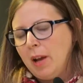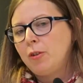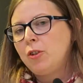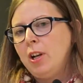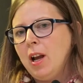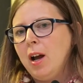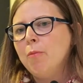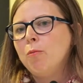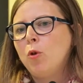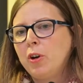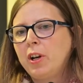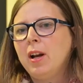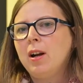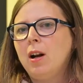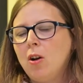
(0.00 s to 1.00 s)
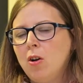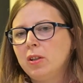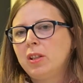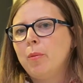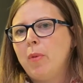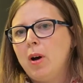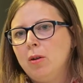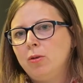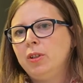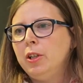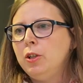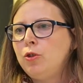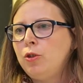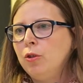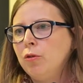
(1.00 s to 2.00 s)
actually, I'm working a lot about
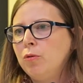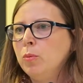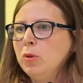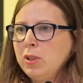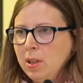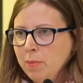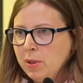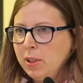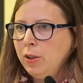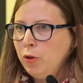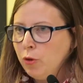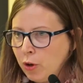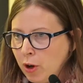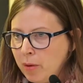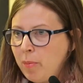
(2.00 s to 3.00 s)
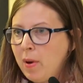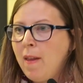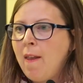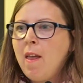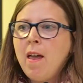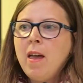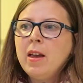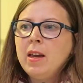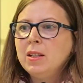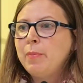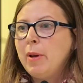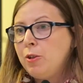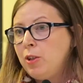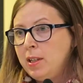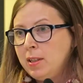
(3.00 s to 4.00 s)
the issue of Muslims in Europe,
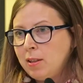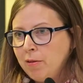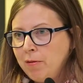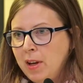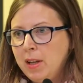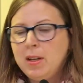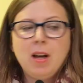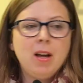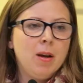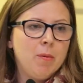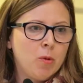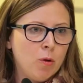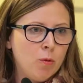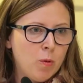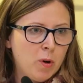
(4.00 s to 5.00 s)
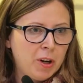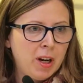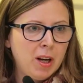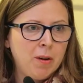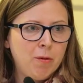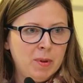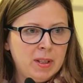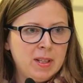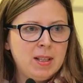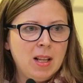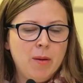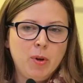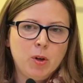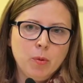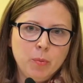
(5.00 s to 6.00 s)
especially in Slovenia. I'm co-working with
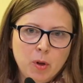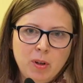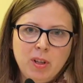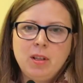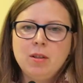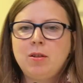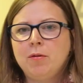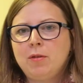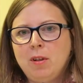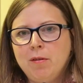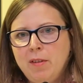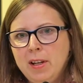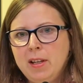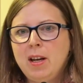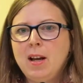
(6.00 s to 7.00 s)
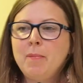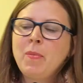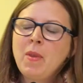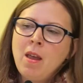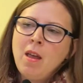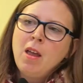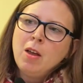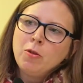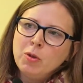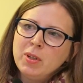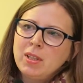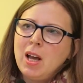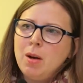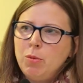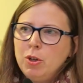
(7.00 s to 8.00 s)
Islamic communities of Slovenia to
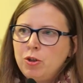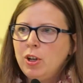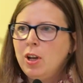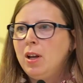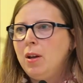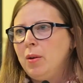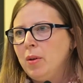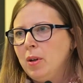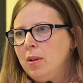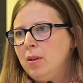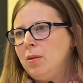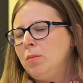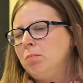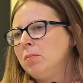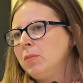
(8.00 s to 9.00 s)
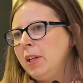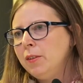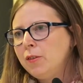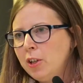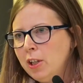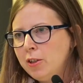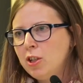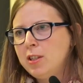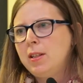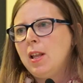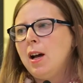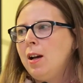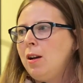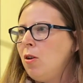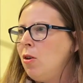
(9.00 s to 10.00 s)
establish an interreligious
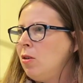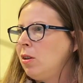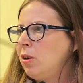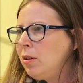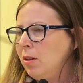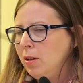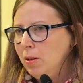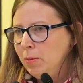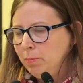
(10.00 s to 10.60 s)
dialogue,